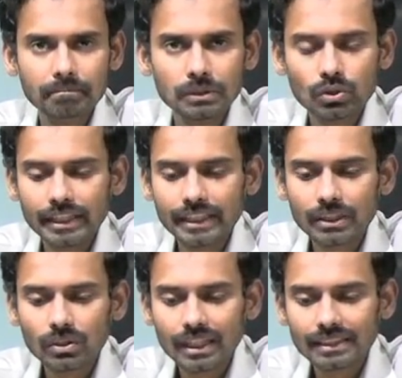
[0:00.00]
So I need to
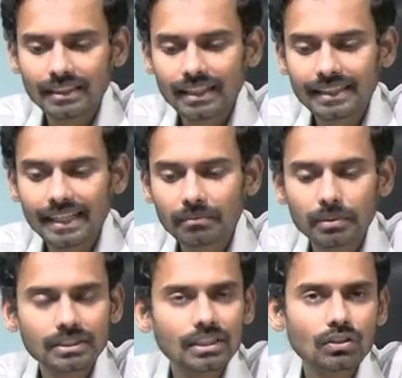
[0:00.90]
consider 10%
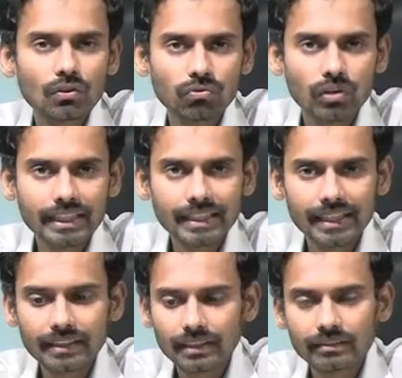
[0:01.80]
of 110,
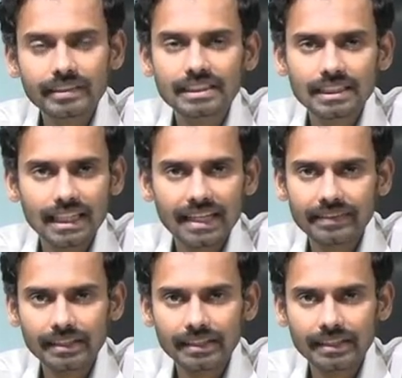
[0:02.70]
which is 11.